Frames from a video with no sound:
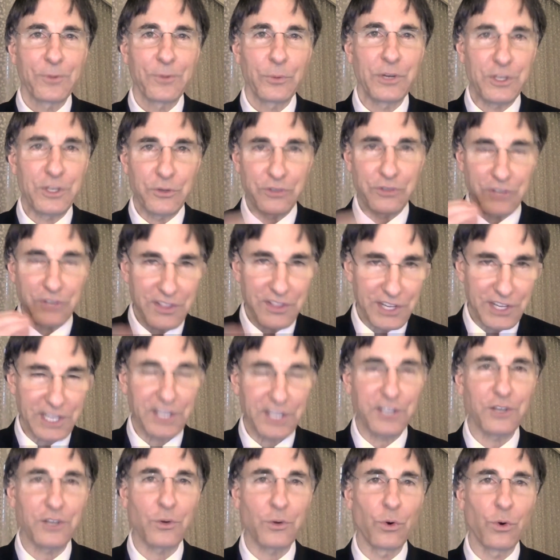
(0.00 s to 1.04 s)
when you see the
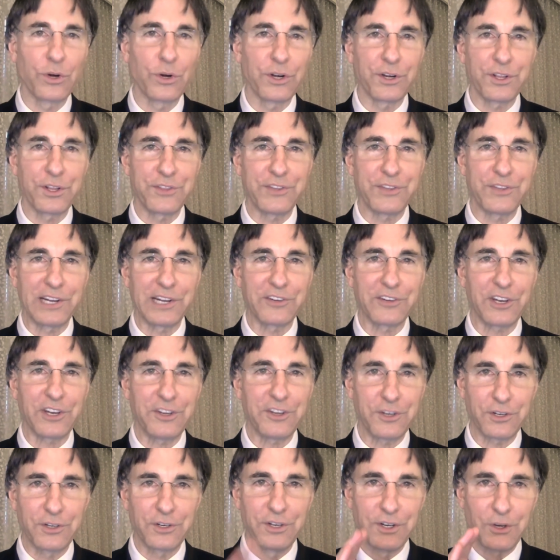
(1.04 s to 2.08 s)
hidden order to things and
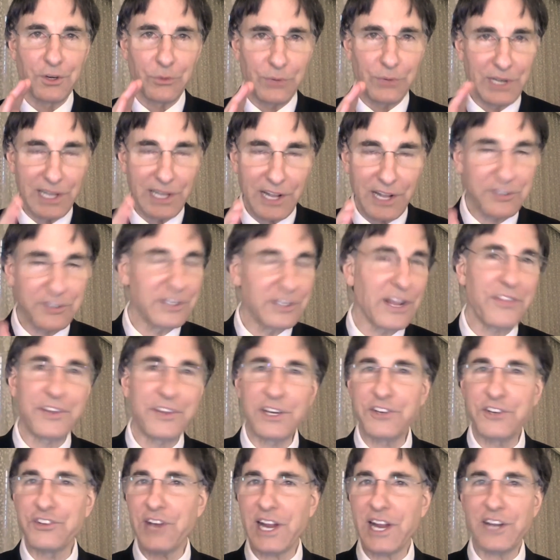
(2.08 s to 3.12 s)
you're realizing nothing
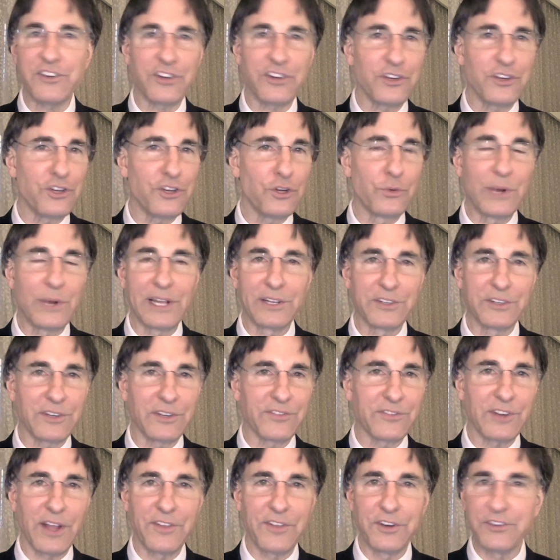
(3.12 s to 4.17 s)
to change in you
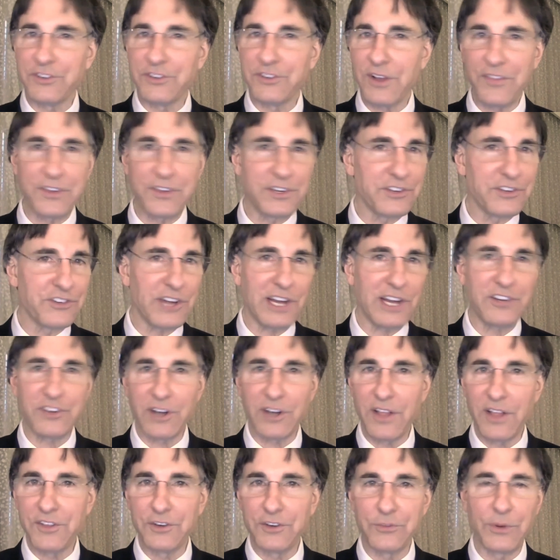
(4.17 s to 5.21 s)
relative to others, nothing to change in
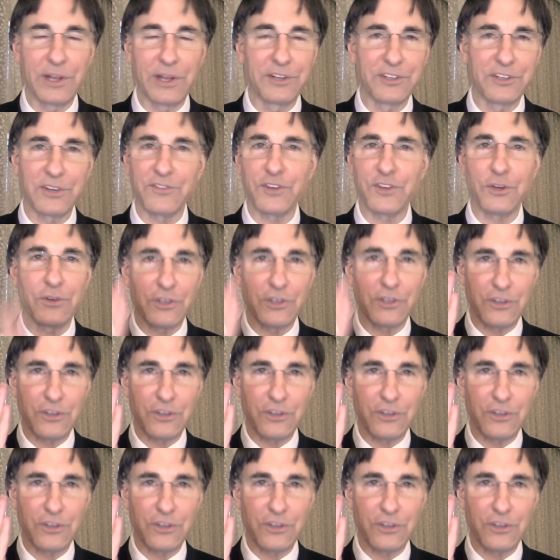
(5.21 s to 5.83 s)
others relative to you,